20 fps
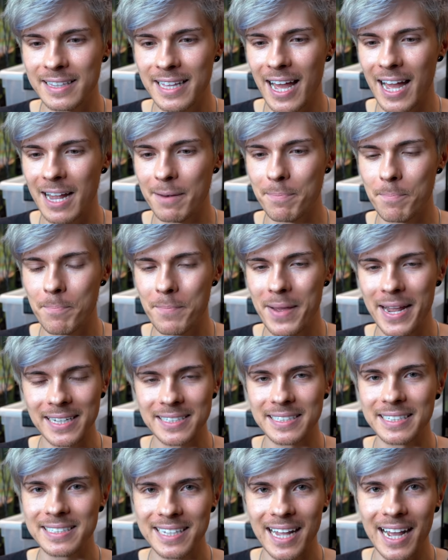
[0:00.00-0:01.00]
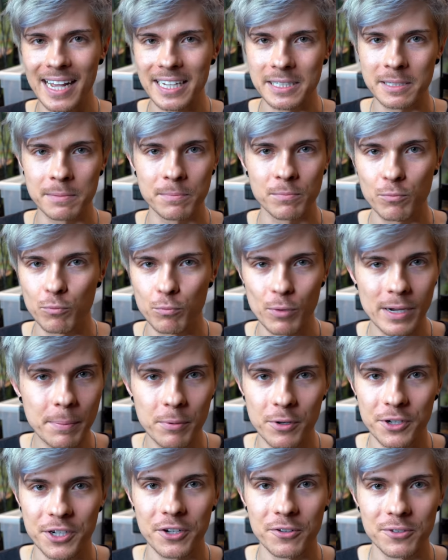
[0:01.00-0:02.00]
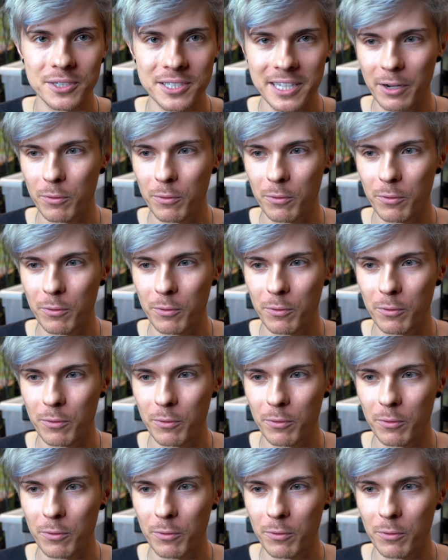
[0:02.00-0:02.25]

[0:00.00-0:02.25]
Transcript: that makes these guys reproduce.